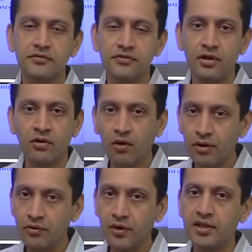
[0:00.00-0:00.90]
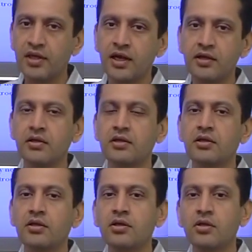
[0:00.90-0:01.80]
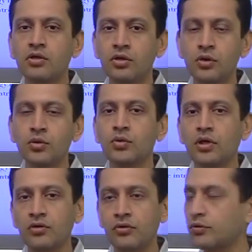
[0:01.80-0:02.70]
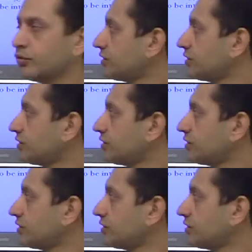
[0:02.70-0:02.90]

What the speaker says: If you are not doing that, you are going to